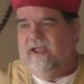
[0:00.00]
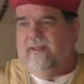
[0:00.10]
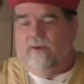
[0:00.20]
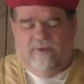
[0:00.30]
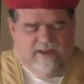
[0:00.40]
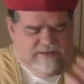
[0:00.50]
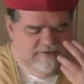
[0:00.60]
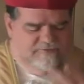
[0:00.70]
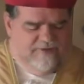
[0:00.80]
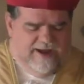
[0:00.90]
that we have to
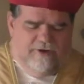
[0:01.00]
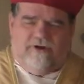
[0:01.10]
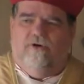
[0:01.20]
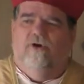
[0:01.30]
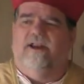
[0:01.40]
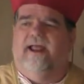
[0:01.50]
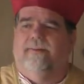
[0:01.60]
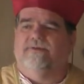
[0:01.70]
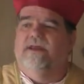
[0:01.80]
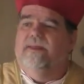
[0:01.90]
have fire in our own
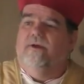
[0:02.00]
lamps.